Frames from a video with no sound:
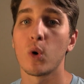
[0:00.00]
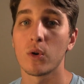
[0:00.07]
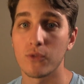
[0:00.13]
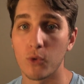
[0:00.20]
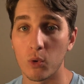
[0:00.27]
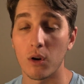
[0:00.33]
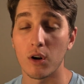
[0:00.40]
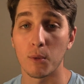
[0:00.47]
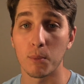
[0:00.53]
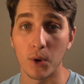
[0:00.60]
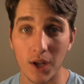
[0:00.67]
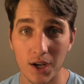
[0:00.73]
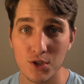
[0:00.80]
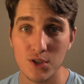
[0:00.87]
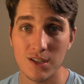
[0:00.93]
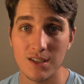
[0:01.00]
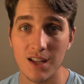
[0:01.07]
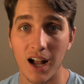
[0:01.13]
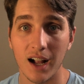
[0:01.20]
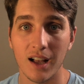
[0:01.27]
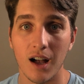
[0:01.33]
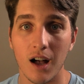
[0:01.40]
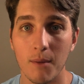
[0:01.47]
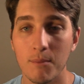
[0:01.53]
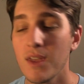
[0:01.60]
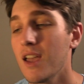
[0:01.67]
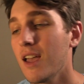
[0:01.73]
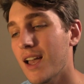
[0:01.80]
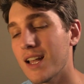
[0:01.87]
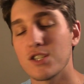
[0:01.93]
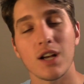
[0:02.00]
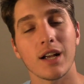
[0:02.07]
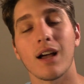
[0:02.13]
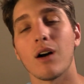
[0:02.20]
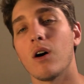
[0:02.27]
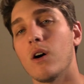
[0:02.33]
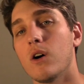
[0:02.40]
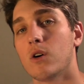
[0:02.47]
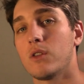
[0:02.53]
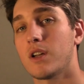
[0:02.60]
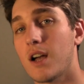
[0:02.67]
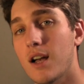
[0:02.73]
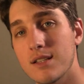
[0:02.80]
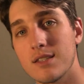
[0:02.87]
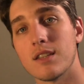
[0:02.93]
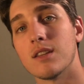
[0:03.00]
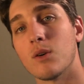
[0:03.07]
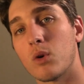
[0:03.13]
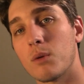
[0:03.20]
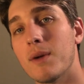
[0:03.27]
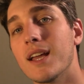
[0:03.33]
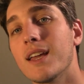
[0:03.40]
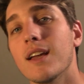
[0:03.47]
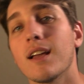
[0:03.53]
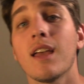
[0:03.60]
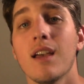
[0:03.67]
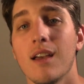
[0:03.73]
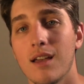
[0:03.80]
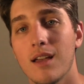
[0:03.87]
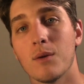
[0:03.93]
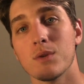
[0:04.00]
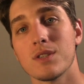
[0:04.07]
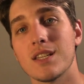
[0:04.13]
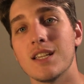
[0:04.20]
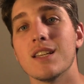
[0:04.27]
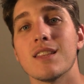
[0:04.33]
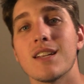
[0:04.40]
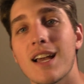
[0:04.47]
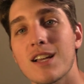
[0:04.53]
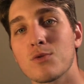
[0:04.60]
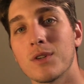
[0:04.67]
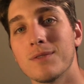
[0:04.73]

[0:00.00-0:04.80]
or forerunnerproductions.com and check out all the content that we're making. We'll see you in the next